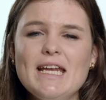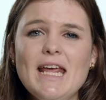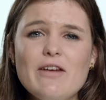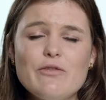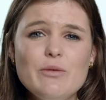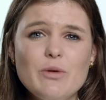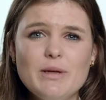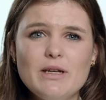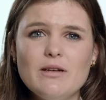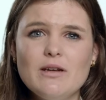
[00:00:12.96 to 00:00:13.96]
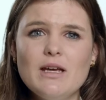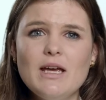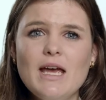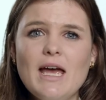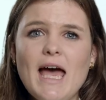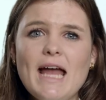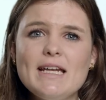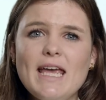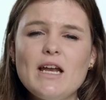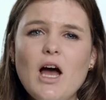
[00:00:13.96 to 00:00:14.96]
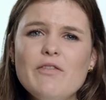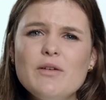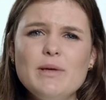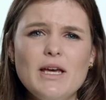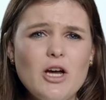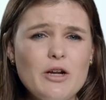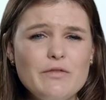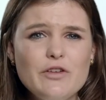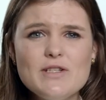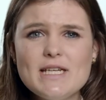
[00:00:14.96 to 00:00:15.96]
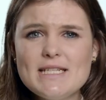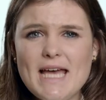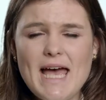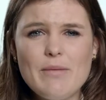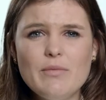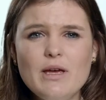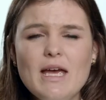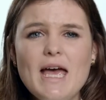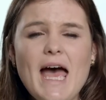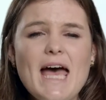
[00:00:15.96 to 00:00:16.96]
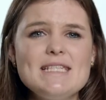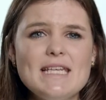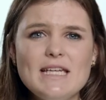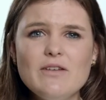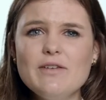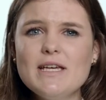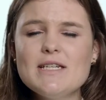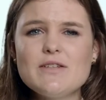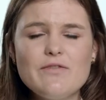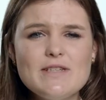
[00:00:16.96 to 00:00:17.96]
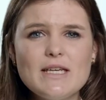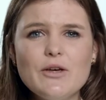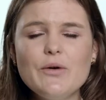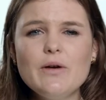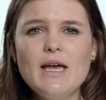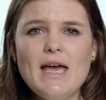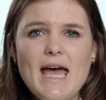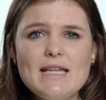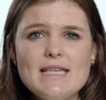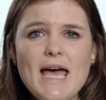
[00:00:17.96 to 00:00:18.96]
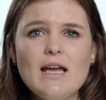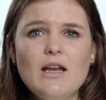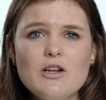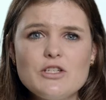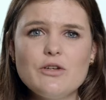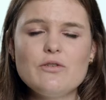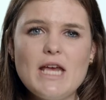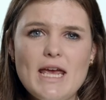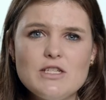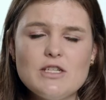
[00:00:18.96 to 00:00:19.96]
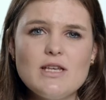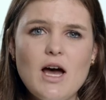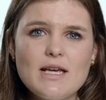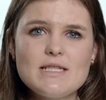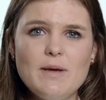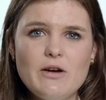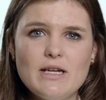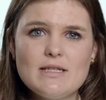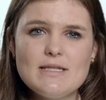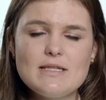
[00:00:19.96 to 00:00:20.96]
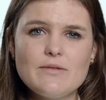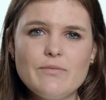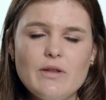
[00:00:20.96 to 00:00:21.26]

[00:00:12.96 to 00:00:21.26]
in every woman, and it can often be a confusing time as significant physical and psychological changes are experienced.